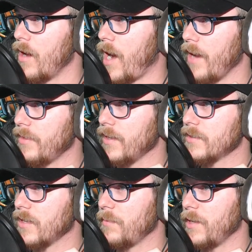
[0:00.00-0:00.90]
I think
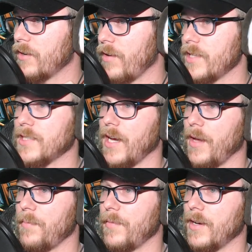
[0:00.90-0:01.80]
it's going to be a great
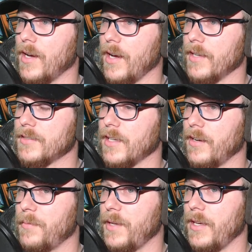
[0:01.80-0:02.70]
time. It's
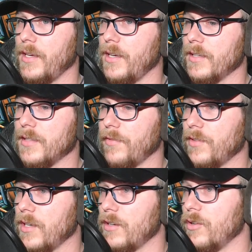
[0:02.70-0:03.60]
going to be
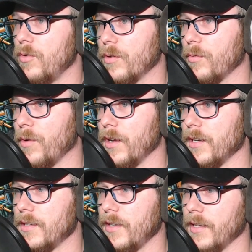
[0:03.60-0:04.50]
definitely a newer one.